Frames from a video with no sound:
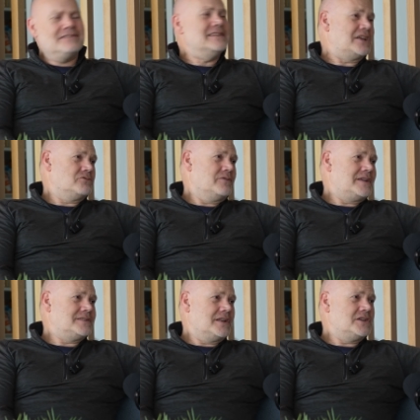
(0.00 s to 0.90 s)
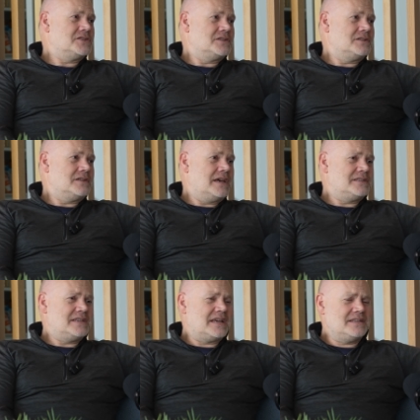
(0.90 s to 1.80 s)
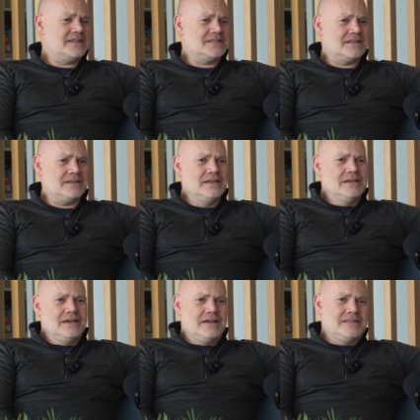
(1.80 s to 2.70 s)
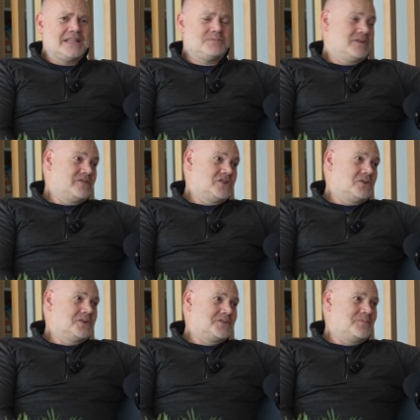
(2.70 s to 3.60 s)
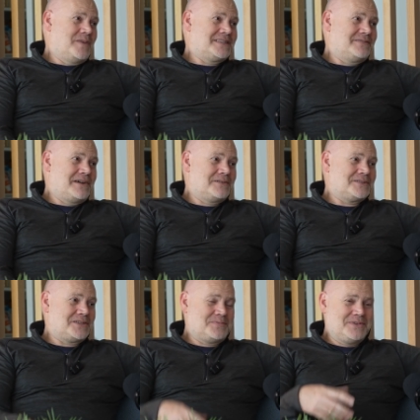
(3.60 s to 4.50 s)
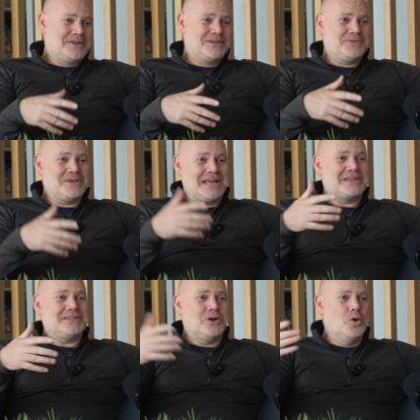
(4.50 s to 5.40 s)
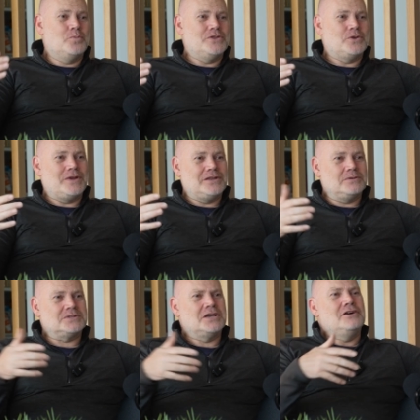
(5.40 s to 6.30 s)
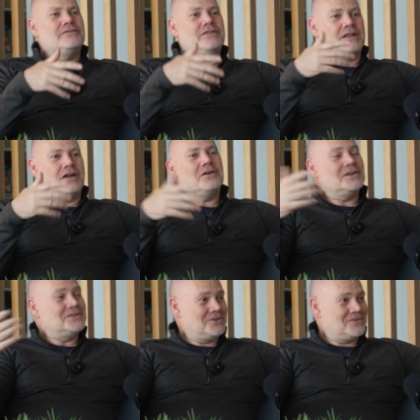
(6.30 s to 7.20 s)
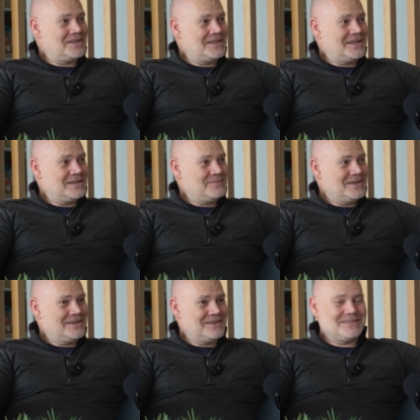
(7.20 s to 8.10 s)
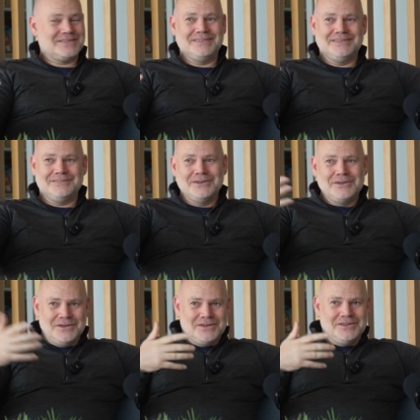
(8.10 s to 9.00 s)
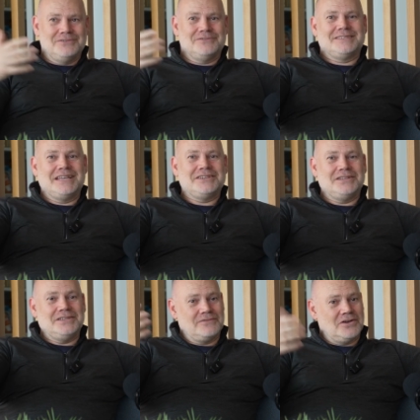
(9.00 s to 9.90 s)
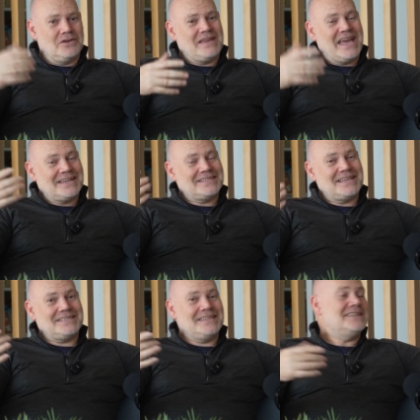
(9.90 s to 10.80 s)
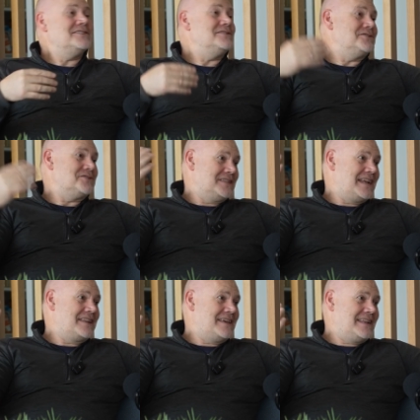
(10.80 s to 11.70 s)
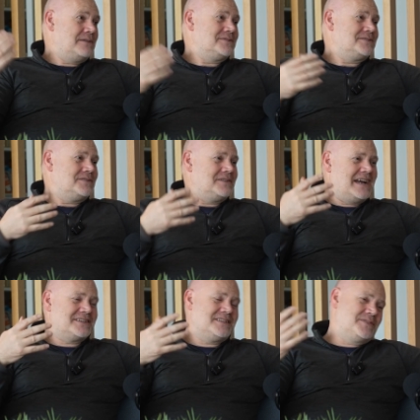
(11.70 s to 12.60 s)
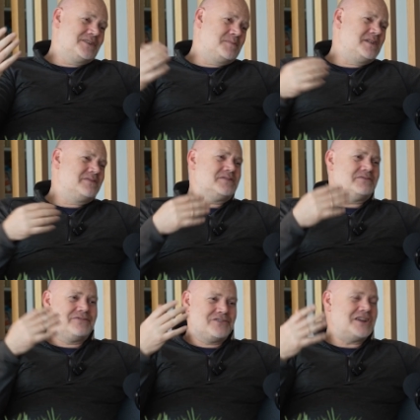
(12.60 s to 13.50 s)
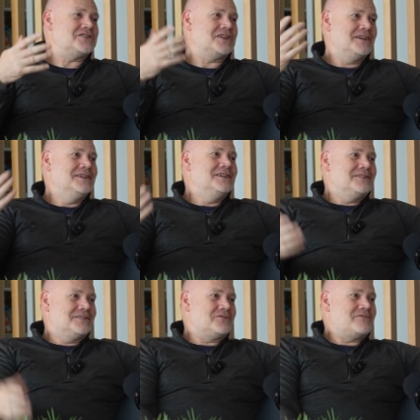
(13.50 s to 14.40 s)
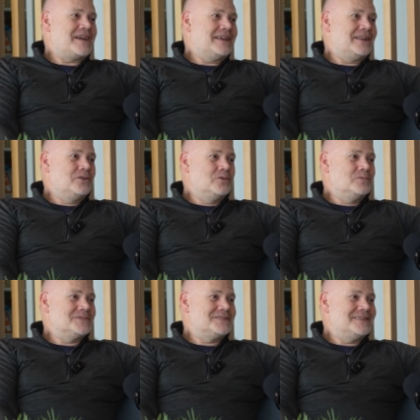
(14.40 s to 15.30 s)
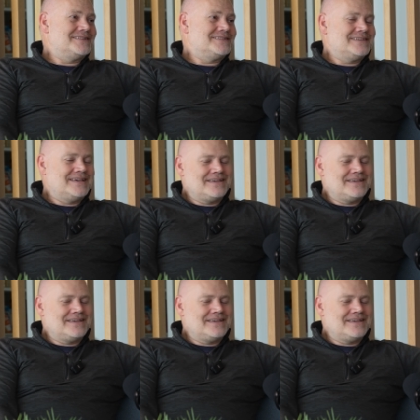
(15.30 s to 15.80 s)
natural ventilation techniques. And that's one of the joys of passive houses, is because you can actually open the windows for longer during the year, because you're essentially, you've got excess heat and you're just letting that out. So they actually become even fresher than regular homes that